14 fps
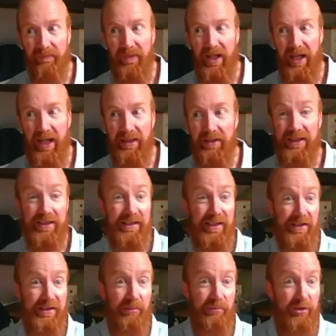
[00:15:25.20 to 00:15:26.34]
And this
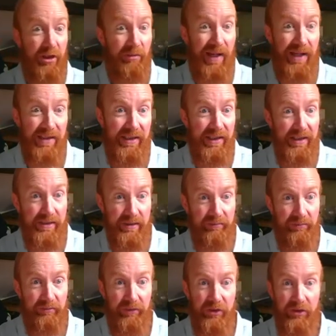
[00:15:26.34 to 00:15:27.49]
sets up two axes
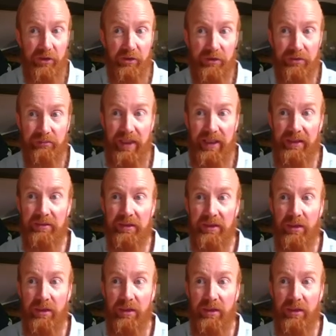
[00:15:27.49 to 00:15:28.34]
for you to contemplate.